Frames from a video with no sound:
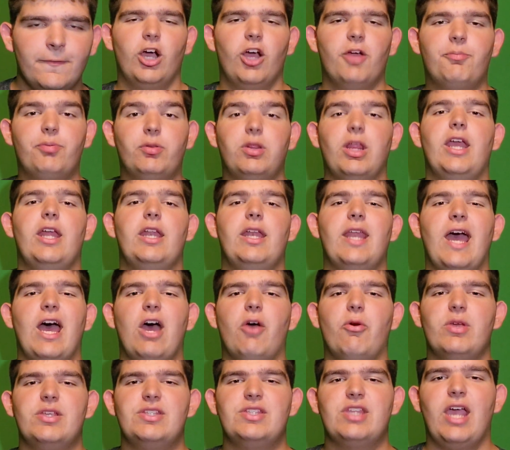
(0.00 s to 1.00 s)
Our plan
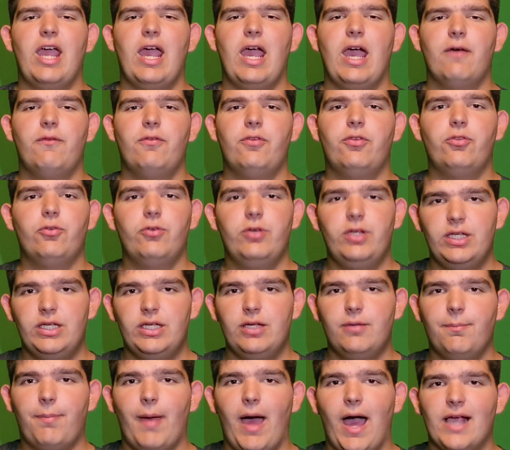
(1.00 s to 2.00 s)
now is to have
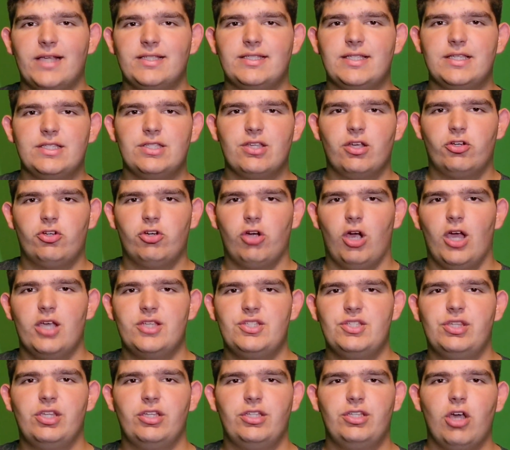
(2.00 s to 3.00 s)
3 boxes
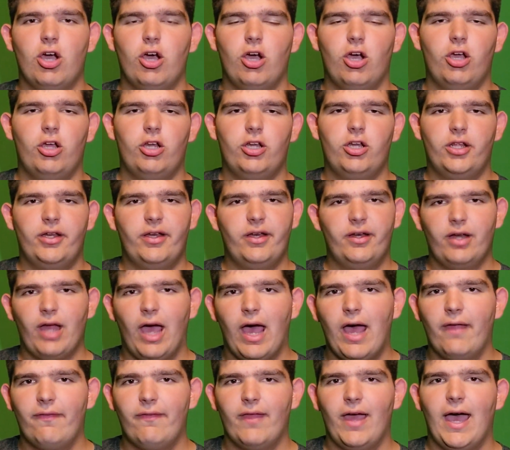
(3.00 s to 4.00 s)
across the yard and
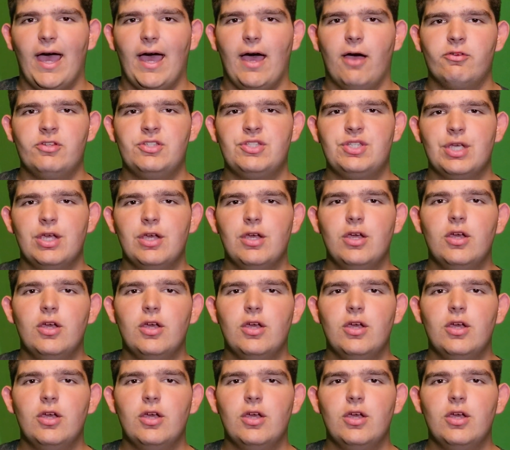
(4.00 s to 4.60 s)
on the house